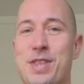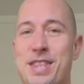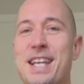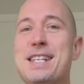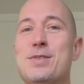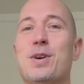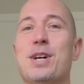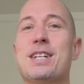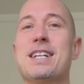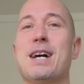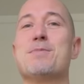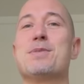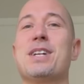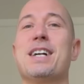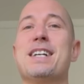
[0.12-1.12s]
this one,
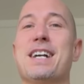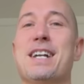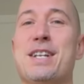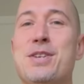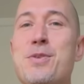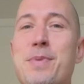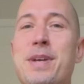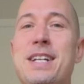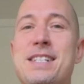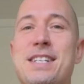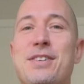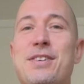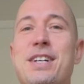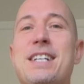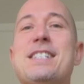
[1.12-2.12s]
I'm starting a new
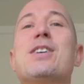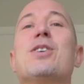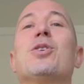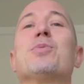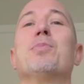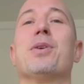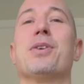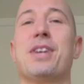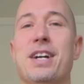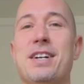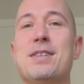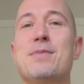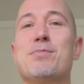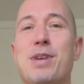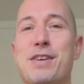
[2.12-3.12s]
mini-series called
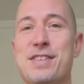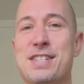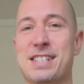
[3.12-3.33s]
Bulgarian Breakfast